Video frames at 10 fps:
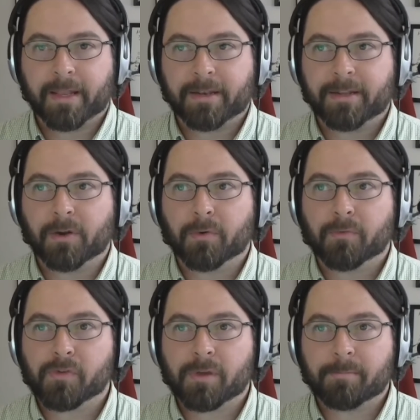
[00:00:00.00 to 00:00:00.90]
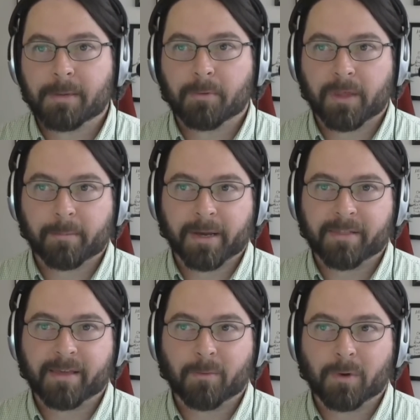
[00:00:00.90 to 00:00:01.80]
And you know, for some people, they might
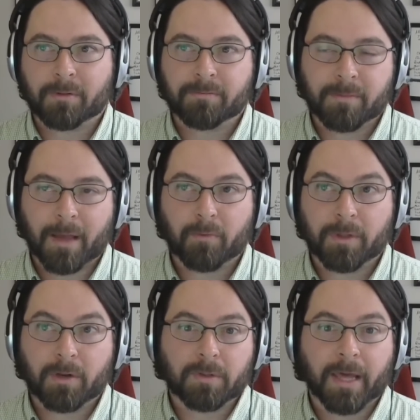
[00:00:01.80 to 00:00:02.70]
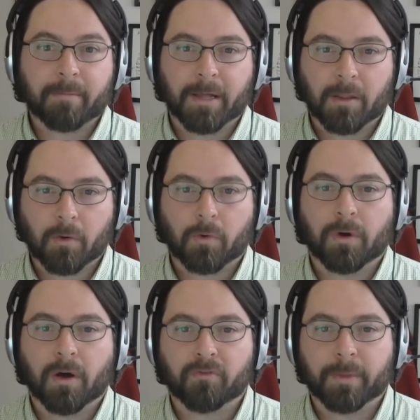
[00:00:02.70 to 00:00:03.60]
say, "Well, I really really don't like my local
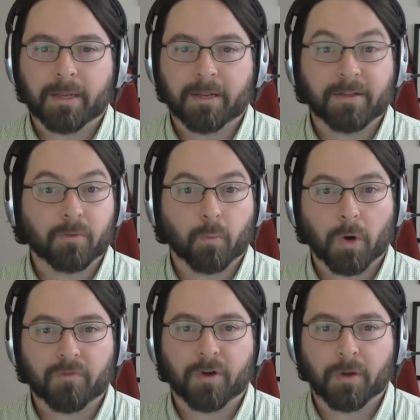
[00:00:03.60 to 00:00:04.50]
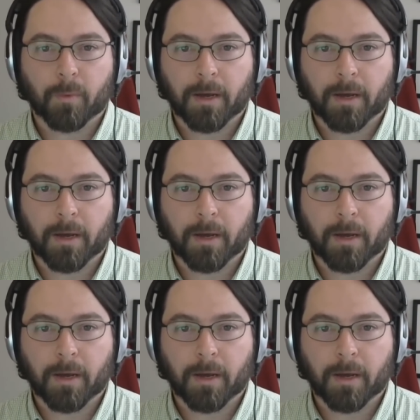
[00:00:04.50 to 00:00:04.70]
government and it doesn't work very